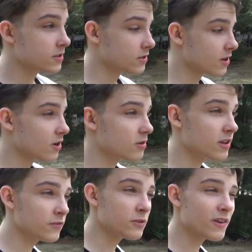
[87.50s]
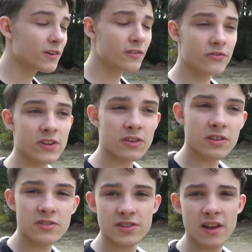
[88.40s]
So if you ever feel
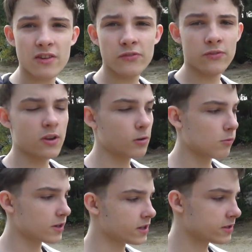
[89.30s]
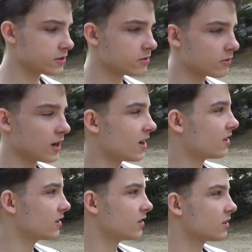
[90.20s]
yourself wanting to
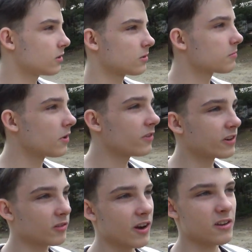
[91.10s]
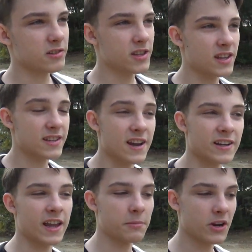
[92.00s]
moving around the entire
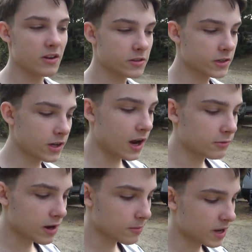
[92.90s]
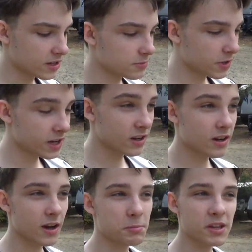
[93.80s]
campground, I'd recommend bringing
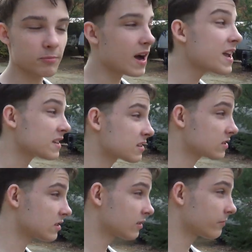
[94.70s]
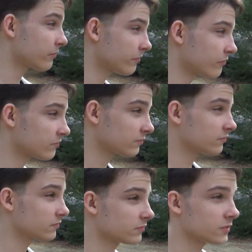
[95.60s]
a couple of bikes,
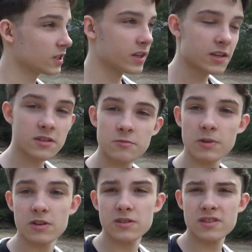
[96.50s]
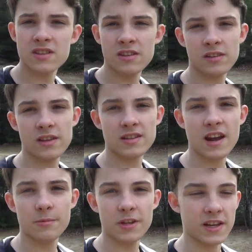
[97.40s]
in case you want to see the
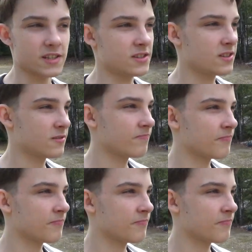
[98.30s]
entire place.